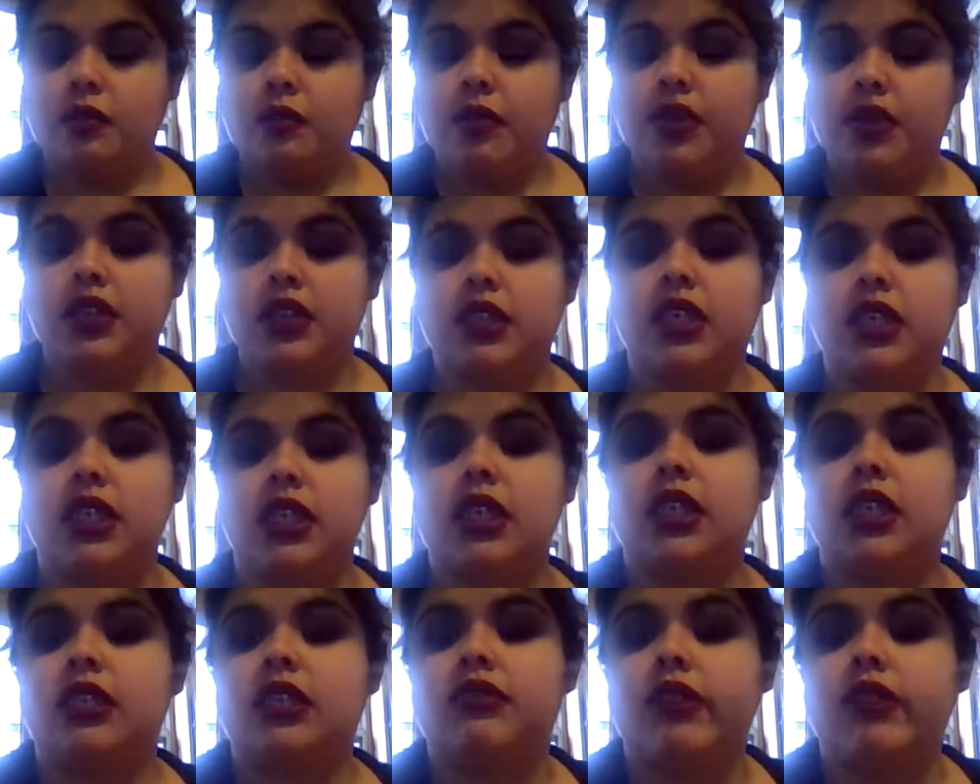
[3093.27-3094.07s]
Put
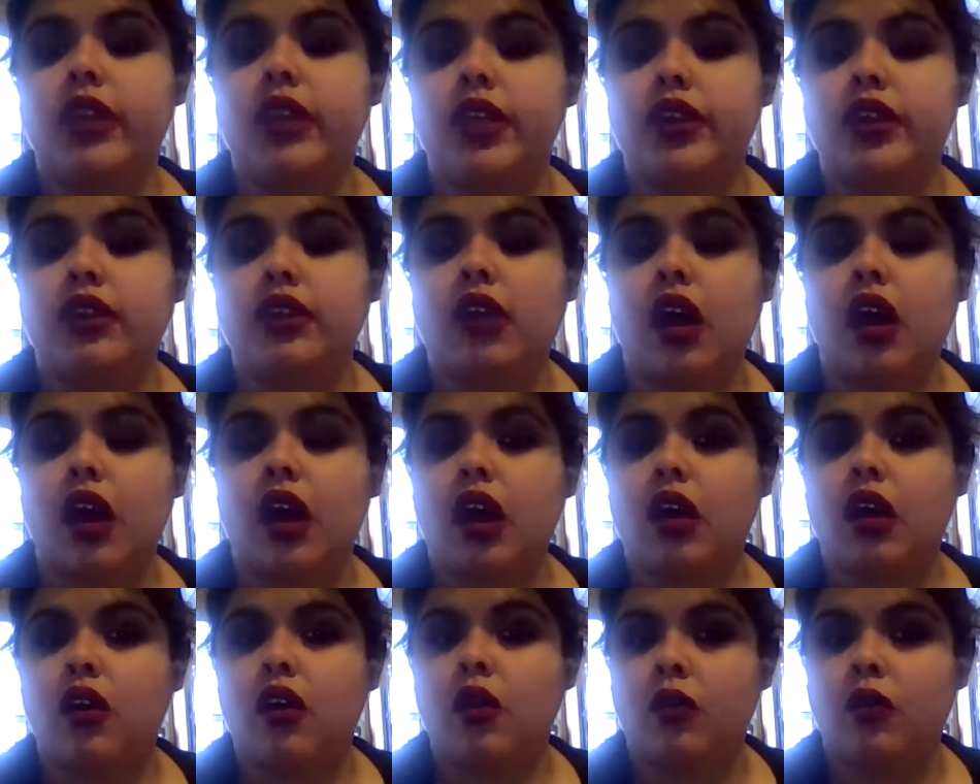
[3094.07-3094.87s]
these right here
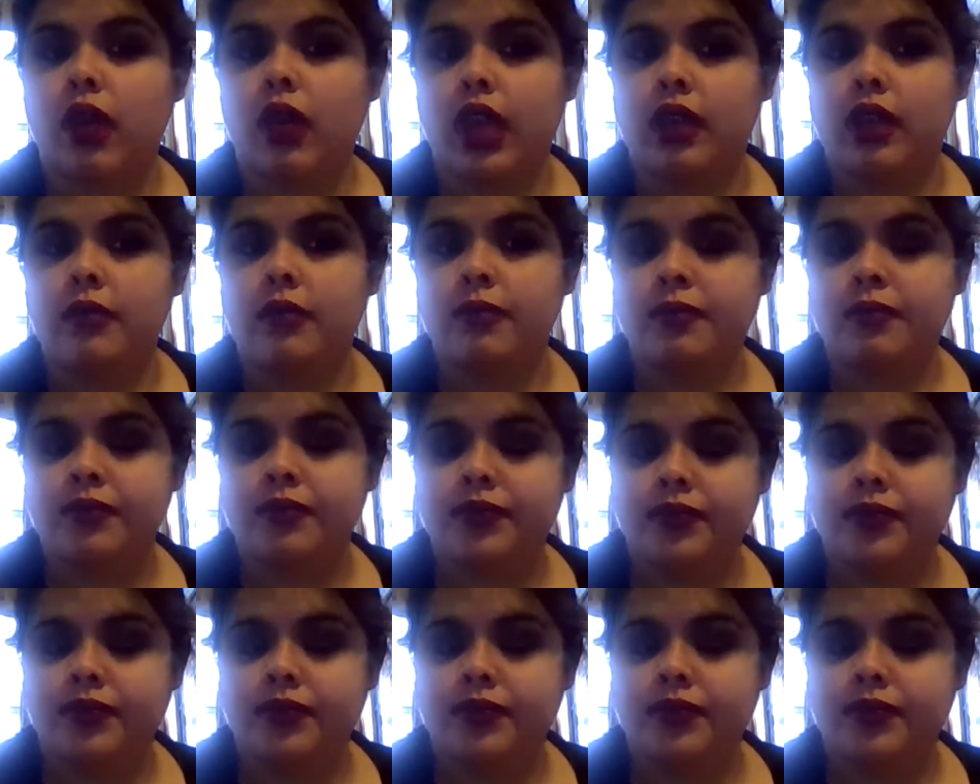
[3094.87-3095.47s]
away.